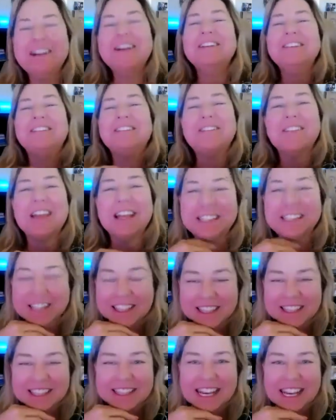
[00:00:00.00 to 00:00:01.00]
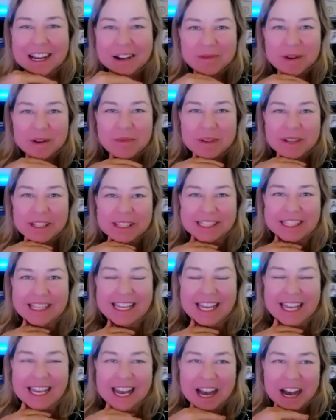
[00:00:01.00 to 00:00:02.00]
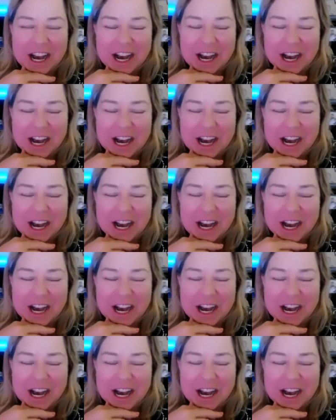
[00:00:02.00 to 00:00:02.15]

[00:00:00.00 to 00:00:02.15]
So that's good. The second one was the